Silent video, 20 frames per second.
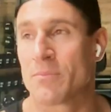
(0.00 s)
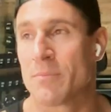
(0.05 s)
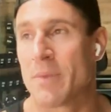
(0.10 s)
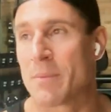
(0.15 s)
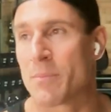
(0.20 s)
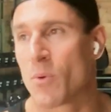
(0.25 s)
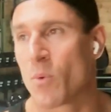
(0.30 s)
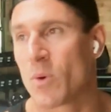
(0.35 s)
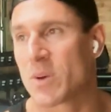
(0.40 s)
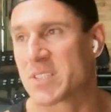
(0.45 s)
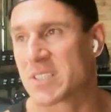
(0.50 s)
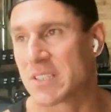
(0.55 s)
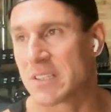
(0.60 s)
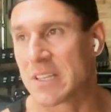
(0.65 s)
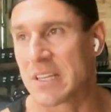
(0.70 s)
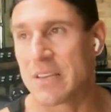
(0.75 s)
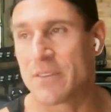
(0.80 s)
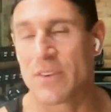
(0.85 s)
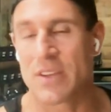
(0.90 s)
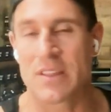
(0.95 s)
member wasn't
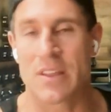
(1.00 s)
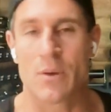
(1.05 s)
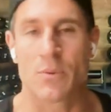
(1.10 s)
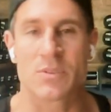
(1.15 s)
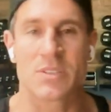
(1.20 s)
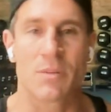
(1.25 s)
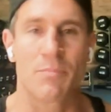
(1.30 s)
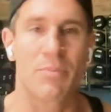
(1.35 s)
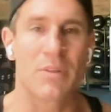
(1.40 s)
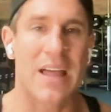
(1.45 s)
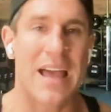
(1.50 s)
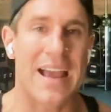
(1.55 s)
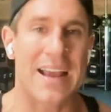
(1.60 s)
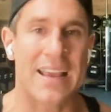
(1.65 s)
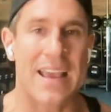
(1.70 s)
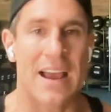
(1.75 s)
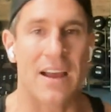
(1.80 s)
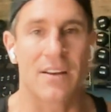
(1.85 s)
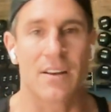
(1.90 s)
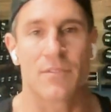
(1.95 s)
leaving, there was a
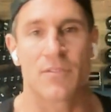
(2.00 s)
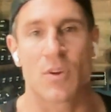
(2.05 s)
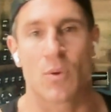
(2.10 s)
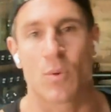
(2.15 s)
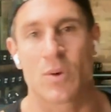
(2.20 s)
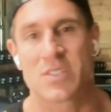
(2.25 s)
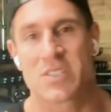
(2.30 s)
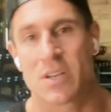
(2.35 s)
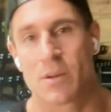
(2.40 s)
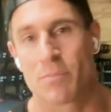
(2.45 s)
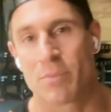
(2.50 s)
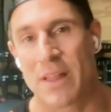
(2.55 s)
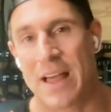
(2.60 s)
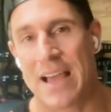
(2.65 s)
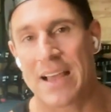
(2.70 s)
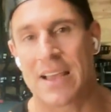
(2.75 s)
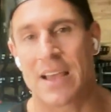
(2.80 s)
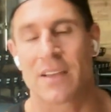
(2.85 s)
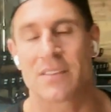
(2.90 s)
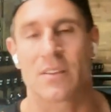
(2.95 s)
blackout. If there wasn't a
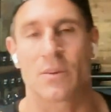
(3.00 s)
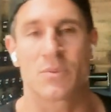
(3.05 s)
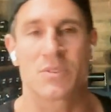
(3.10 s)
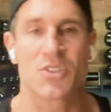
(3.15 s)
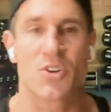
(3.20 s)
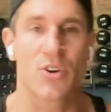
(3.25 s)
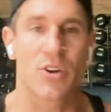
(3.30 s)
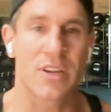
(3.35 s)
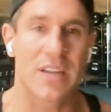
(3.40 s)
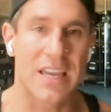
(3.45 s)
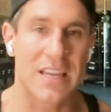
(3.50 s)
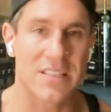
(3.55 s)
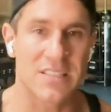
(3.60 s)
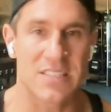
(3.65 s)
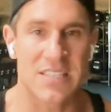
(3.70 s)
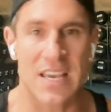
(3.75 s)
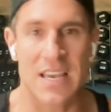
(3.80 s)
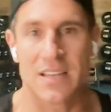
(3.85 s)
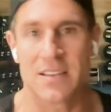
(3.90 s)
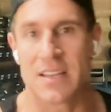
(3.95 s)
blackout, there was Hurricane
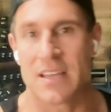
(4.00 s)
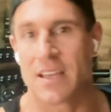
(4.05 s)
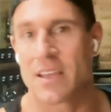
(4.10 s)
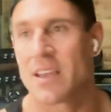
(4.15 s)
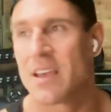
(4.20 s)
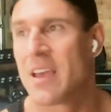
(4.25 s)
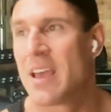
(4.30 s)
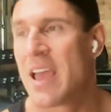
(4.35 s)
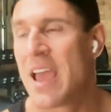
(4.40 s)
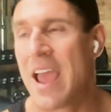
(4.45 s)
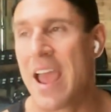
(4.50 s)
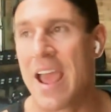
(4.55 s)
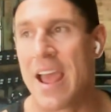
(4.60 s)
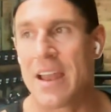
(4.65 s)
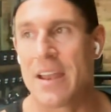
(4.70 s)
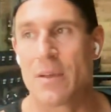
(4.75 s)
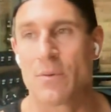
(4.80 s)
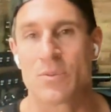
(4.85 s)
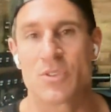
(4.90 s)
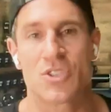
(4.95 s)
Sandy.
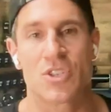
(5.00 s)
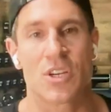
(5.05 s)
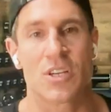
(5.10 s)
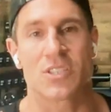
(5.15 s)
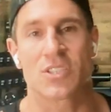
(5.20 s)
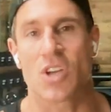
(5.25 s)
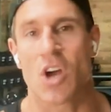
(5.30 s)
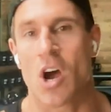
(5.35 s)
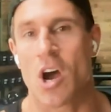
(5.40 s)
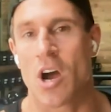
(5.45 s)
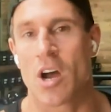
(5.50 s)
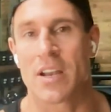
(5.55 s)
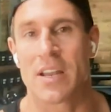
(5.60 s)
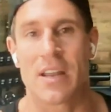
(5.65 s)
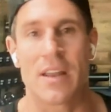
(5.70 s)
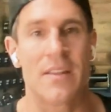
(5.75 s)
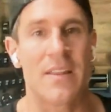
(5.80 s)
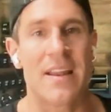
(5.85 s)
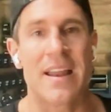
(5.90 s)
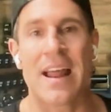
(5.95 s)
And it was just on
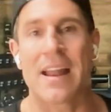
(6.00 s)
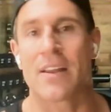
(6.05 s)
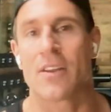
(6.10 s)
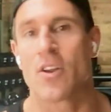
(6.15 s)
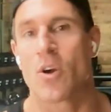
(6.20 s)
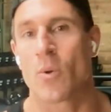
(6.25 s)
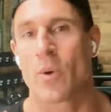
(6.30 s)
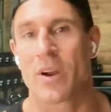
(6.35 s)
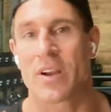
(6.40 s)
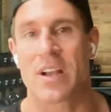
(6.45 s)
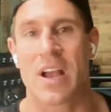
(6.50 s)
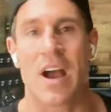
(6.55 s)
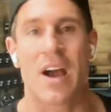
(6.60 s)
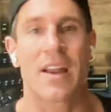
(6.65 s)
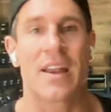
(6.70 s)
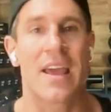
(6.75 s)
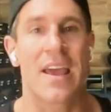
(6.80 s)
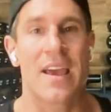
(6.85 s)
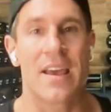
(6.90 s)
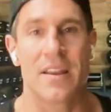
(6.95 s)
it. And then out of nowhere,
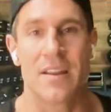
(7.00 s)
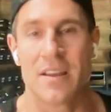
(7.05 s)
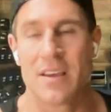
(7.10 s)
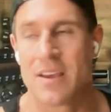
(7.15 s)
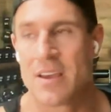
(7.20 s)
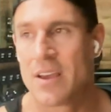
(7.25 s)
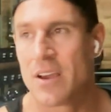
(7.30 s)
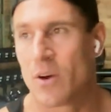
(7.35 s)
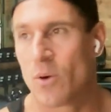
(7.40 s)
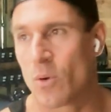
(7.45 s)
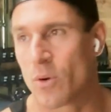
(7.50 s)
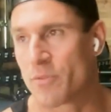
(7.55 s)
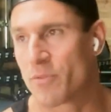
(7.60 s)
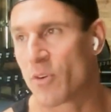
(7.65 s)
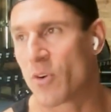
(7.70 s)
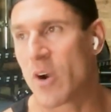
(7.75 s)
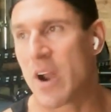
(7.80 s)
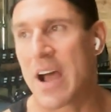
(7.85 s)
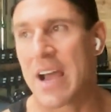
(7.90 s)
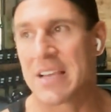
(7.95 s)
Con Ed or
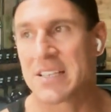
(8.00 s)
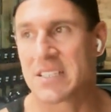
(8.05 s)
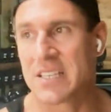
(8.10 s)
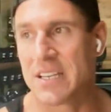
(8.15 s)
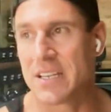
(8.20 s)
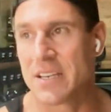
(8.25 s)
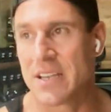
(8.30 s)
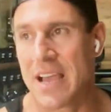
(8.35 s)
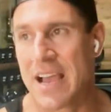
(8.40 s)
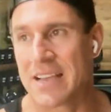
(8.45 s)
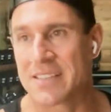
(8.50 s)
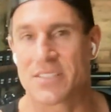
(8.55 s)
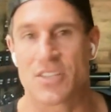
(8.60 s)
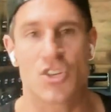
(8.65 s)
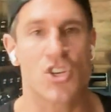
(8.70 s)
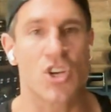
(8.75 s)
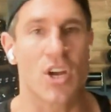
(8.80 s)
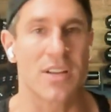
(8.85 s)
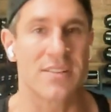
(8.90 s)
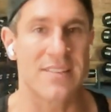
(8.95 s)
Verizon has a
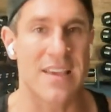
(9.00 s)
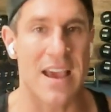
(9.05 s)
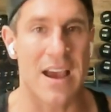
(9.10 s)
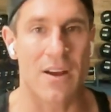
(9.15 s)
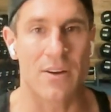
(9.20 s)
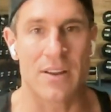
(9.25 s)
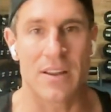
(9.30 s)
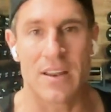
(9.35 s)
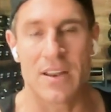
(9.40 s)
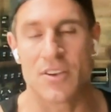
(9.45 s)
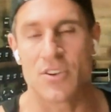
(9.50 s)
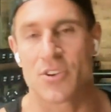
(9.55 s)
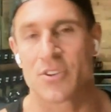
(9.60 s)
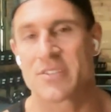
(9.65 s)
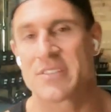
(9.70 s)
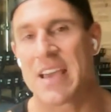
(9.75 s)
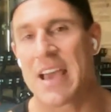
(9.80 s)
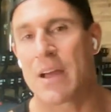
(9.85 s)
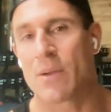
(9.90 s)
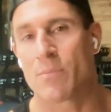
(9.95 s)
shutdown, and then you're
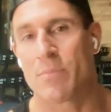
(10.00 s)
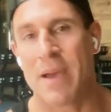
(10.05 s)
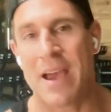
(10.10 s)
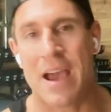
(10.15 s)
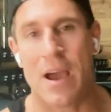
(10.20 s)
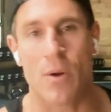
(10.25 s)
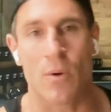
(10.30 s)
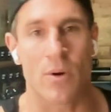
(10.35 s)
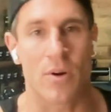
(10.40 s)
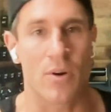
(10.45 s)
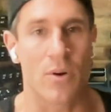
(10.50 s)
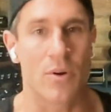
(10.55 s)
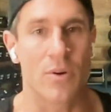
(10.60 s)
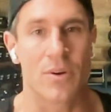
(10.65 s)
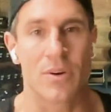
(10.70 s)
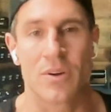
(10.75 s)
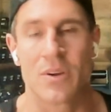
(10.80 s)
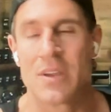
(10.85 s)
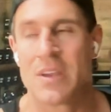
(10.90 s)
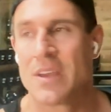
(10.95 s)
down power,
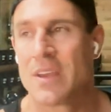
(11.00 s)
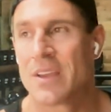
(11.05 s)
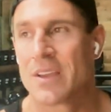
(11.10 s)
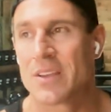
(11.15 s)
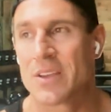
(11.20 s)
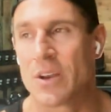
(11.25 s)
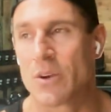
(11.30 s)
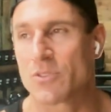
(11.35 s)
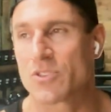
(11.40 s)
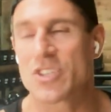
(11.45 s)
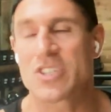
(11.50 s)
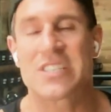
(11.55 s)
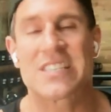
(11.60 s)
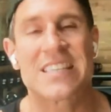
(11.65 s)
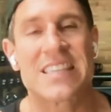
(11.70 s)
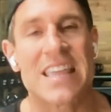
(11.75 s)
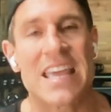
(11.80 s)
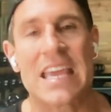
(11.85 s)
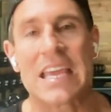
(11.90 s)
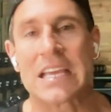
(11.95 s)
or, you know,
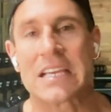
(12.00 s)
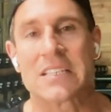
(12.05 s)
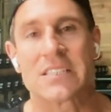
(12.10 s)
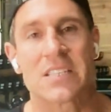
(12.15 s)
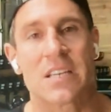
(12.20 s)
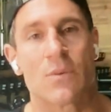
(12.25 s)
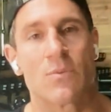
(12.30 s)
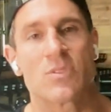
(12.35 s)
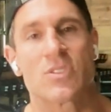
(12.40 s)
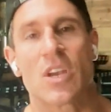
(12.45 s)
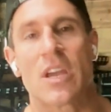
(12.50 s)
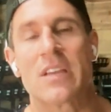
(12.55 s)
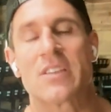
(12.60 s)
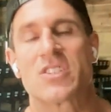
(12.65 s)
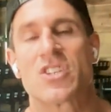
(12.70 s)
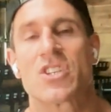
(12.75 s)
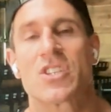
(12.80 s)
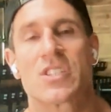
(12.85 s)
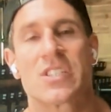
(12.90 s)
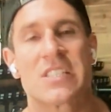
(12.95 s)
just things. It
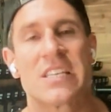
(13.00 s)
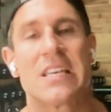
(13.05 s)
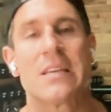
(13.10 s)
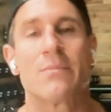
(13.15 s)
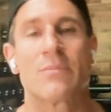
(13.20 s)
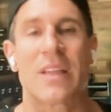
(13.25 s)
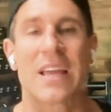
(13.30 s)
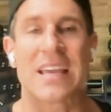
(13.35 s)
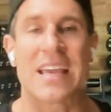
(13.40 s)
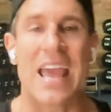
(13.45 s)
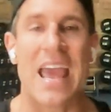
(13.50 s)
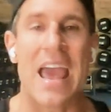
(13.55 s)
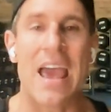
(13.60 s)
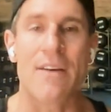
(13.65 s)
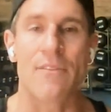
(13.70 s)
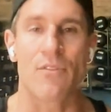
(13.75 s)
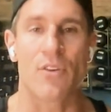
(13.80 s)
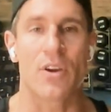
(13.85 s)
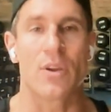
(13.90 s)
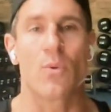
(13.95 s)
just seemed like
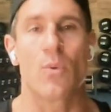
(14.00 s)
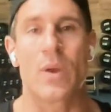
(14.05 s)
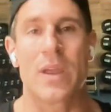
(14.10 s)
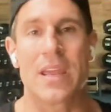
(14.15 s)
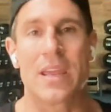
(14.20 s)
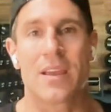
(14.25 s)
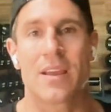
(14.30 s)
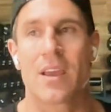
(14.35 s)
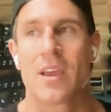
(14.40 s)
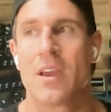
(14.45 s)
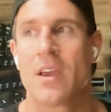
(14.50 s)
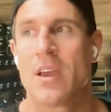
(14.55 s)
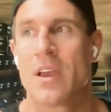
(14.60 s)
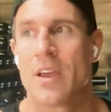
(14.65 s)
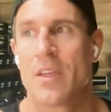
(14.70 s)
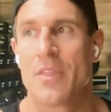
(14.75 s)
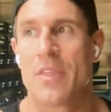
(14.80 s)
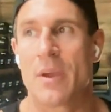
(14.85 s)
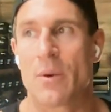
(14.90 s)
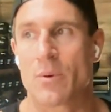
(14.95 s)
every week
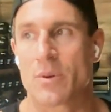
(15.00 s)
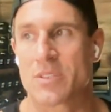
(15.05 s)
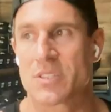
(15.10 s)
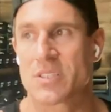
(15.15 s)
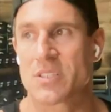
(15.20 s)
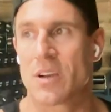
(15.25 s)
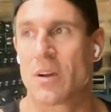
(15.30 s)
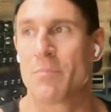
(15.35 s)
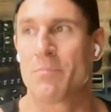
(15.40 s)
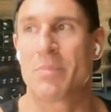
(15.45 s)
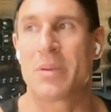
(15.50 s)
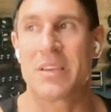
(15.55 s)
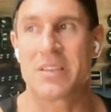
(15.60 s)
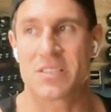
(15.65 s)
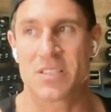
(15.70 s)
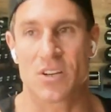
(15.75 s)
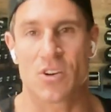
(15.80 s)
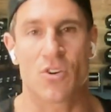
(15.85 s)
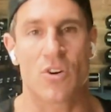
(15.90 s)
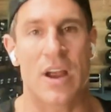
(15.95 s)
there was some
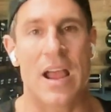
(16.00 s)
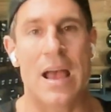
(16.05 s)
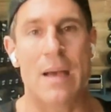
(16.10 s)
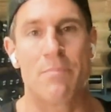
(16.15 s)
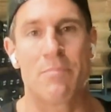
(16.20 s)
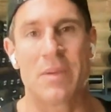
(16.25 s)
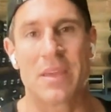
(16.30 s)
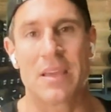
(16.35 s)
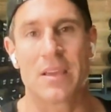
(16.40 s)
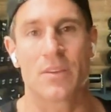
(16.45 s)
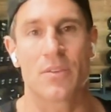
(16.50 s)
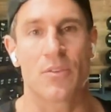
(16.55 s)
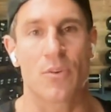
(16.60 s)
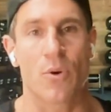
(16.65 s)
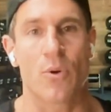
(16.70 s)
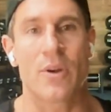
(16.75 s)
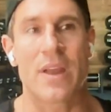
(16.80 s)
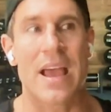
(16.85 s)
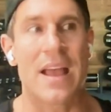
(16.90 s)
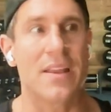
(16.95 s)
piece of crap being
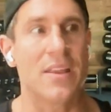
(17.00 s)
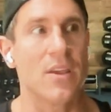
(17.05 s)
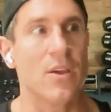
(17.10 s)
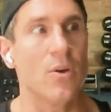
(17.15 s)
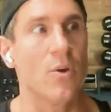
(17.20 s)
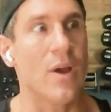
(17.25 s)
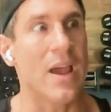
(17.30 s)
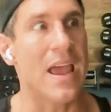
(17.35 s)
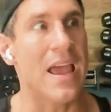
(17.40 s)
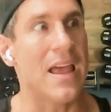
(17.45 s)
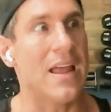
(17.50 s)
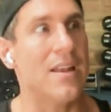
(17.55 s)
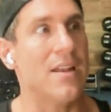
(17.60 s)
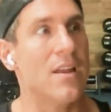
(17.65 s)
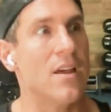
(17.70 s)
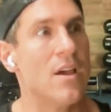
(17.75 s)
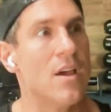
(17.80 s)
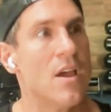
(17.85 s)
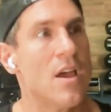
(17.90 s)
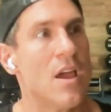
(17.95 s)
thrown at you.
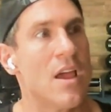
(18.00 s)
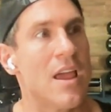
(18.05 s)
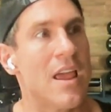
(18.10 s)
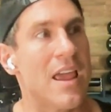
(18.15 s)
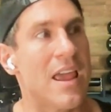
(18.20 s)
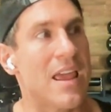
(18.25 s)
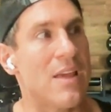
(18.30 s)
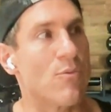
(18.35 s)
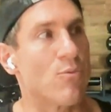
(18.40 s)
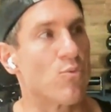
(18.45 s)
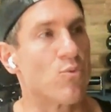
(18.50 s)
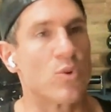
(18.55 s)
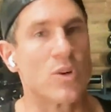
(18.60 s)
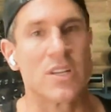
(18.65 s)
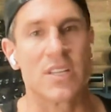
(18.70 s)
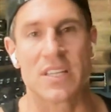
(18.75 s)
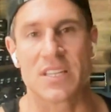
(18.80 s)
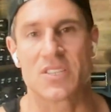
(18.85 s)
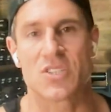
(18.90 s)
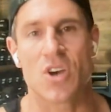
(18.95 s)
And it
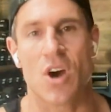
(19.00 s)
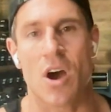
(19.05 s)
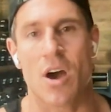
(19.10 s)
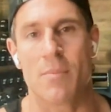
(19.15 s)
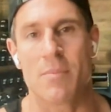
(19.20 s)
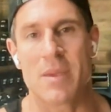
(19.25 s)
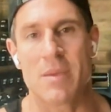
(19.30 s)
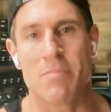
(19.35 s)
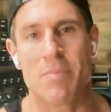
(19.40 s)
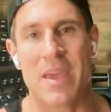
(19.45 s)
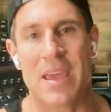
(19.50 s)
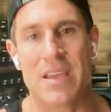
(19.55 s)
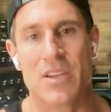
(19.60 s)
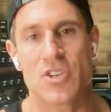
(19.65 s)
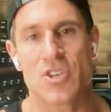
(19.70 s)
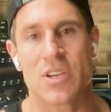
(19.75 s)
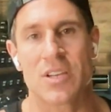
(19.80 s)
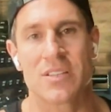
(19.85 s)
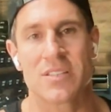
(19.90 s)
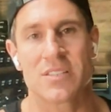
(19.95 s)
really taught me
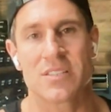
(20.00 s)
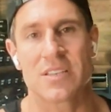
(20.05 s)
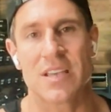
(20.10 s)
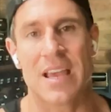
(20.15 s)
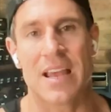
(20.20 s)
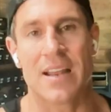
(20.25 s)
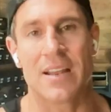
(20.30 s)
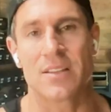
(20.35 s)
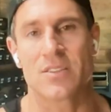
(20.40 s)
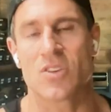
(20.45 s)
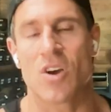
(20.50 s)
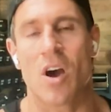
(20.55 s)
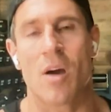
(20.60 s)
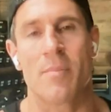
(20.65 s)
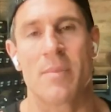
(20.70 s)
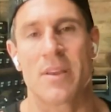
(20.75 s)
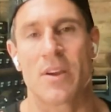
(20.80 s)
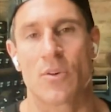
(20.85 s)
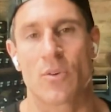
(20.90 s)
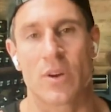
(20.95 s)
patience, and it taught
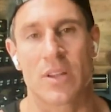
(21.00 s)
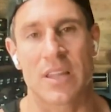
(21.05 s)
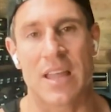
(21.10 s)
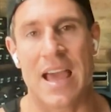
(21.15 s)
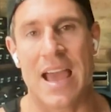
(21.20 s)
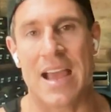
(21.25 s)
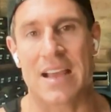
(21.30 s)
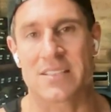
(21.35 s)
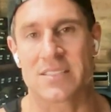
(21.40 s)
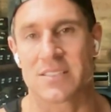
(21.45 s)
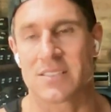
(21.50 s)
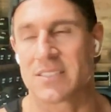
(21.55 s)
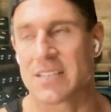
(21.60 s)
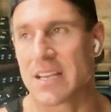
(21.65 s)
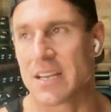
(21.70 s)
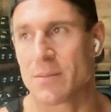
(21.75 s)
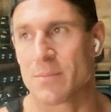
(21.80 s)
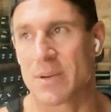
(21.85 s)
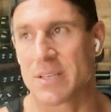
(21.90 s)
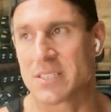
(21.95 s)
me to relax and
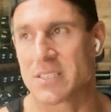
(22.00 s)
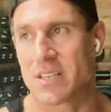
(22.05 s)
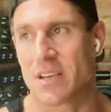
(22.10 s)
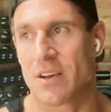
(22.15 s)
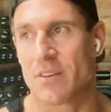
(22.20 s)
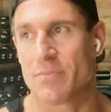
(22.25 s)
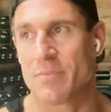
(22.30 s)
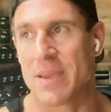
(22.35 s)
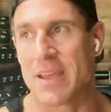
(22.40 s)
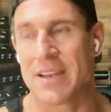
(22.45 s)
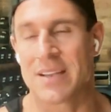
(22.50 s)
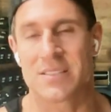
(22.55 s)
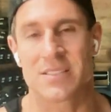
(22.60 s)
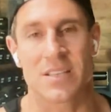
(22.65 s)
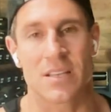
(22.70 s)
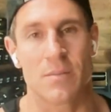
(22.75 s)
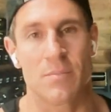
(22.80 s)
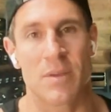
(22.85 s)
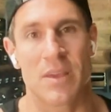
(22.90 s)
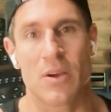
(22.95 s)
say to myself, man, it's
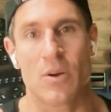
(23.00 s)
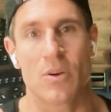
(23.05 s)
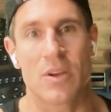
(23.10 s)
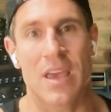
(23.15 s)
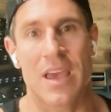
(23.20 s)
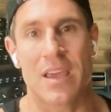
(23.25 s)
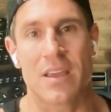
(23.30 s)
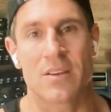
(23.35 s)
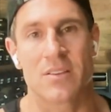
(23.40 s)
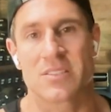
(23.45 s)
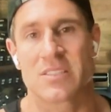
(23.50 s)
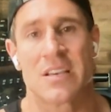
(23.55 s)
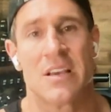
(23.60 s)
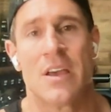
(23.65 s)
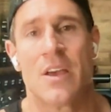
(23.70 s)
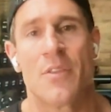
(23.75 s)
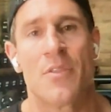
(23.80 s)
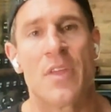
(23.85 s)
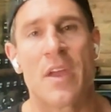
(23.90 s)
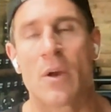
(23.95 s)
going to be okay. Because
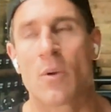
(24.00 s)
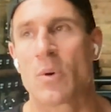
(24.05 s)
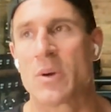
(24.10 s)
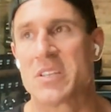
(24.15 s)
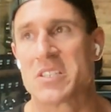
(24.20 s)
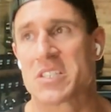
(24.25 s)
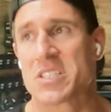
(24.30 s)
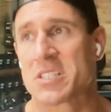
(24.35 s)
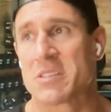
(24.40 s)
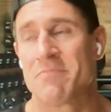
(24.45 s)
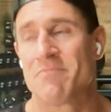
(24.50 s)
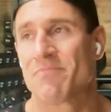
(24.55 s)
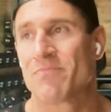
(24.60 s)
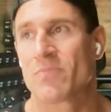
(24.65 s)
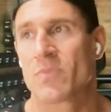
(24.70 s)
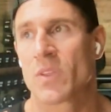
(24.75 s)
there was,